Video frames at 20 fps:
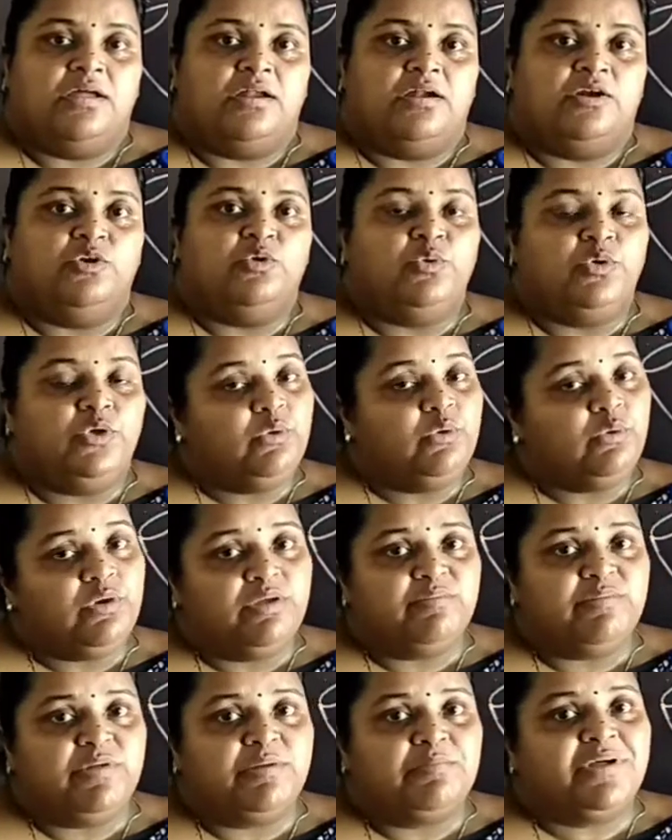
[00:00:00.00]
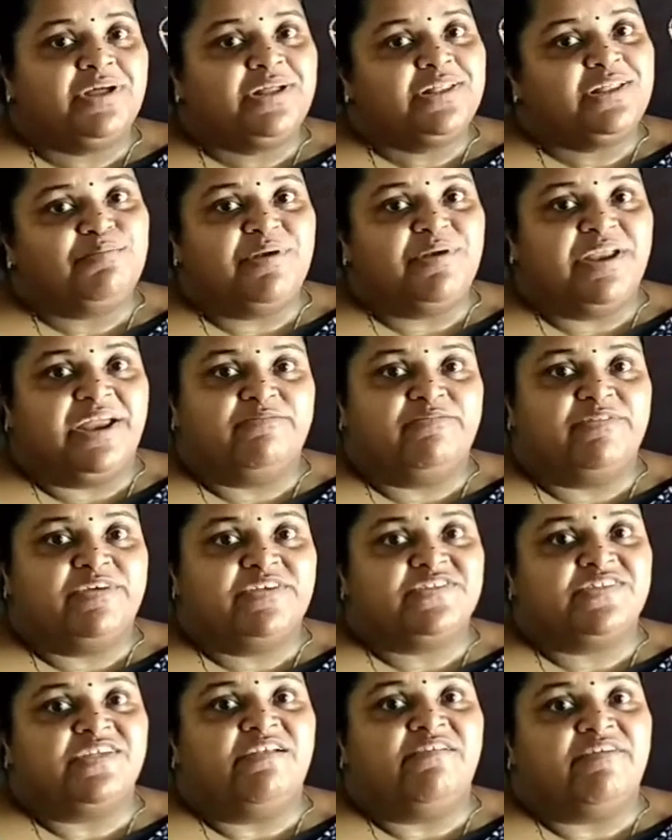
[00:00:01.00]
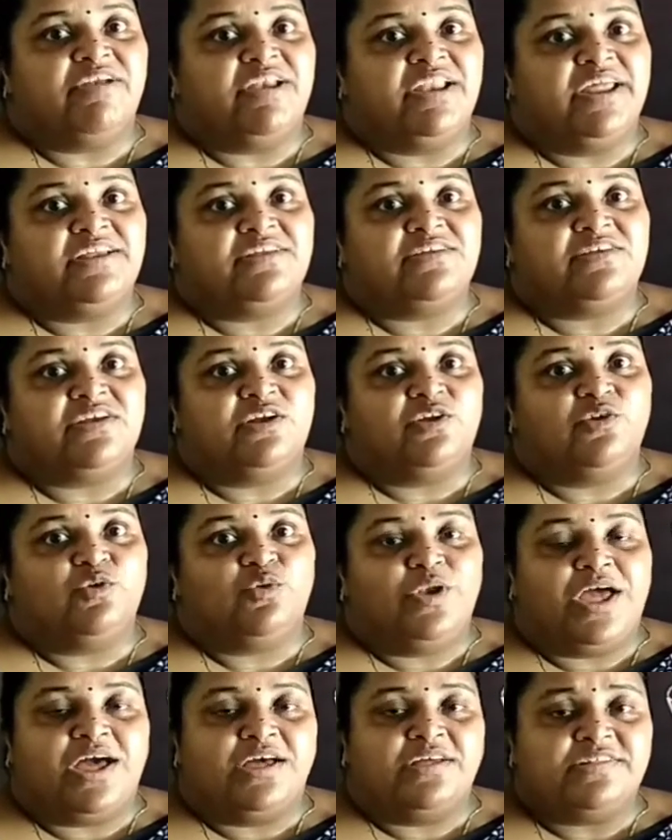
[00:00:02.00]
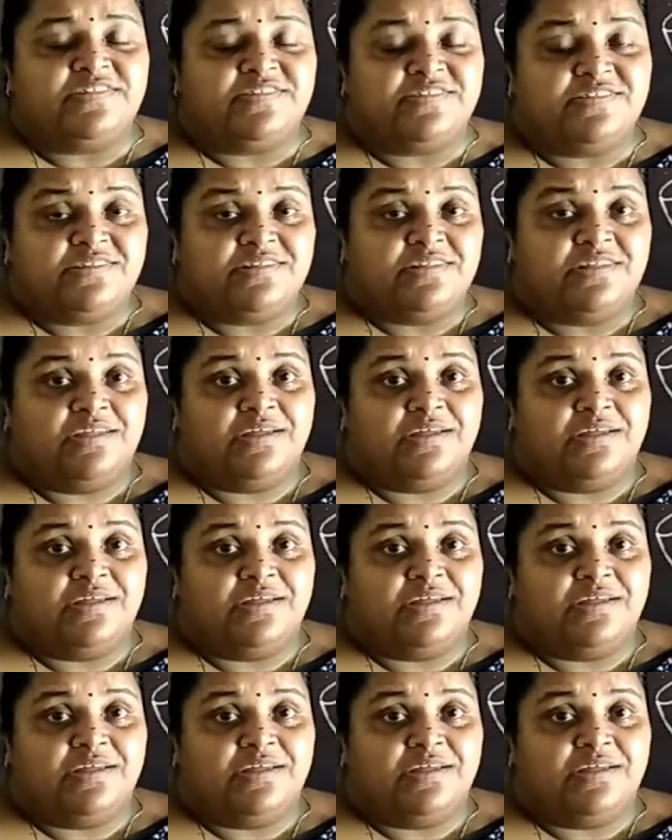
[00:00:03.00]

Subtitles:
Do you remember the blood vessel related to lungs?